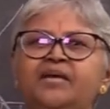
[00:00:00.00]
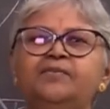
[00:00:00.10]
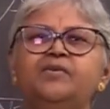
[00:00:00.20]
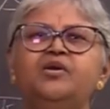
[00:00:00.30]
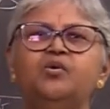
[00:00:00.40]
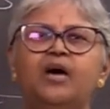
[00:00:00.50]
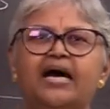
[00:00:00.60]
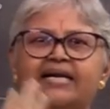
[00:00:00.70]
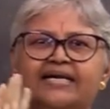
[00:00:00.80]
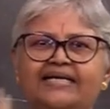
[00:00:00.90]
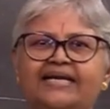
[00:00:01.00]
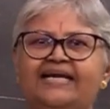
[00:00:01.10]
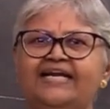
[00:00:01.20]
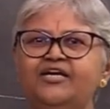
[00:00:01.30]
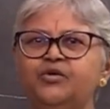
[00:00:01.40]
people who are
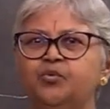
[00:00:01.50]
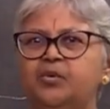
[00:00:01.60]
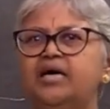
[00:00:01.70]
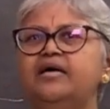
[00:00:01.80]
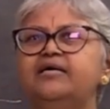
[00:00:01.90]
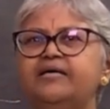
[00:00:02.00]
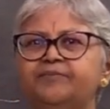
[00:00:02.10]
ready to work?